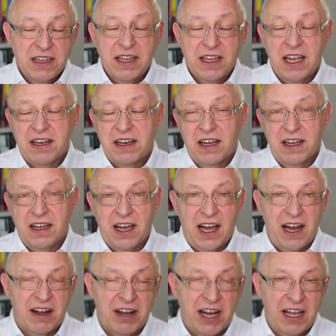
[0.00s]
that
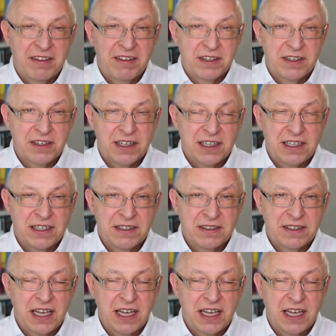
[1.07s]
are either